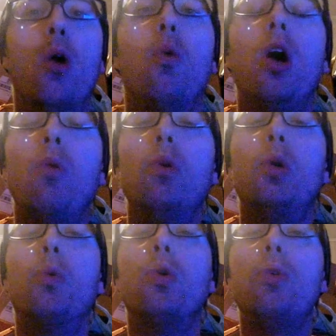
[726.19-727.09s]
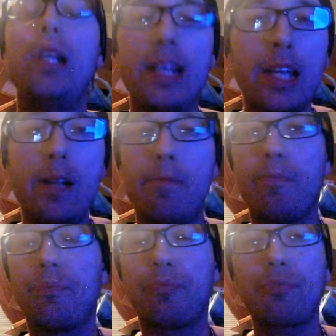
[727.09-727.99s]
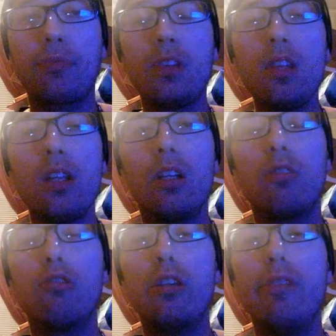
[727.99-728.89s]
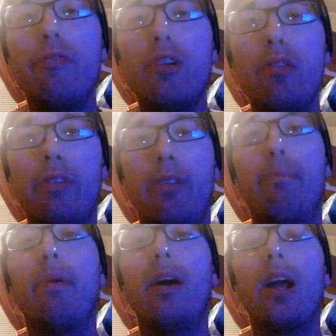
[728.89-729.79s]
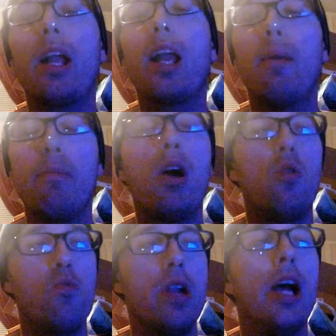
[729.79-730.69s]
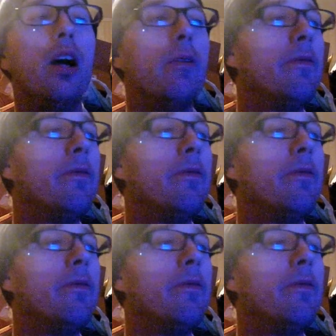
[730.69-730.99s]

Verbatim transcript: What would Rudy eat? The review spot, come on now.